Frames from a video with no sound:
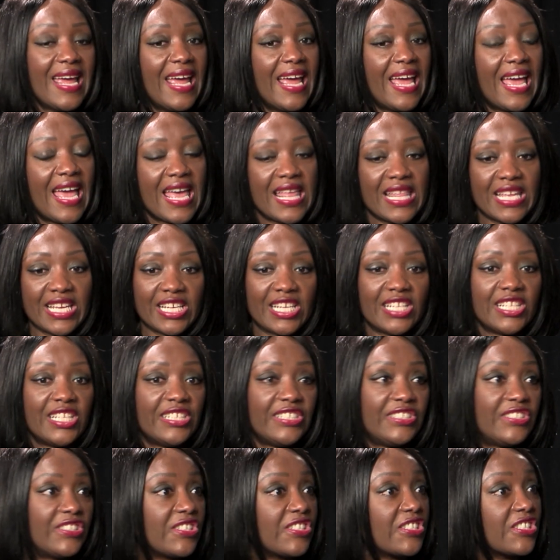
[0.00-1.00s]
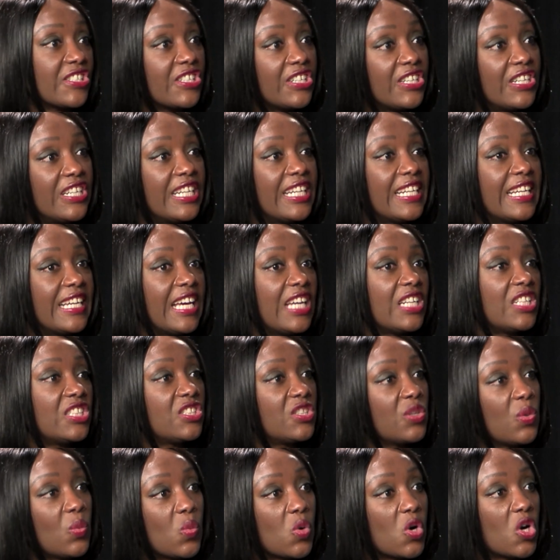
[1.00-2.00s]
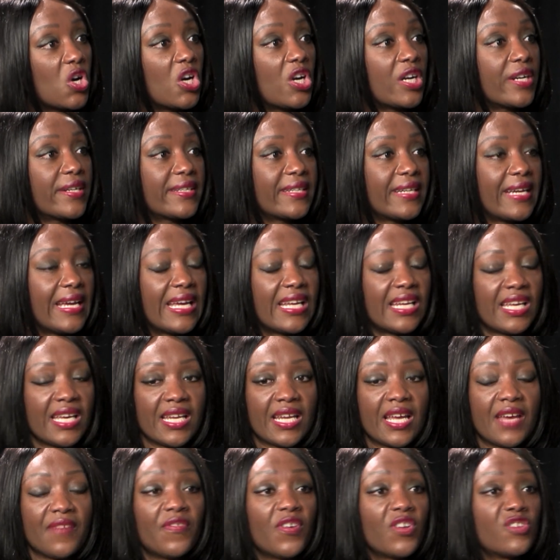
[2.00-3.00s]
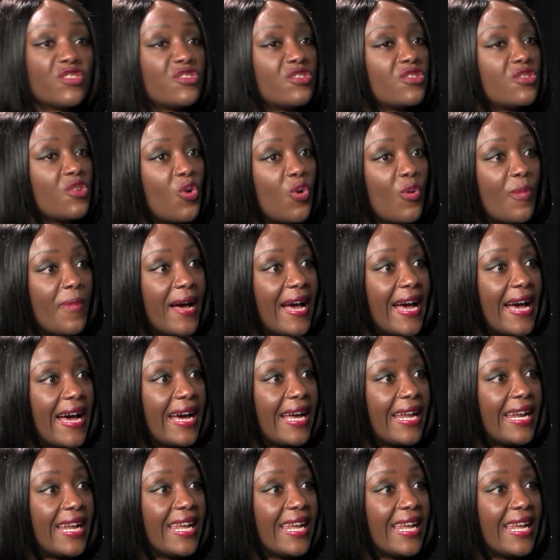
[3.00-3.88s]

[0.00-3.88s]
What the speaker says: and they just couldn't get it to work. And I felt so bad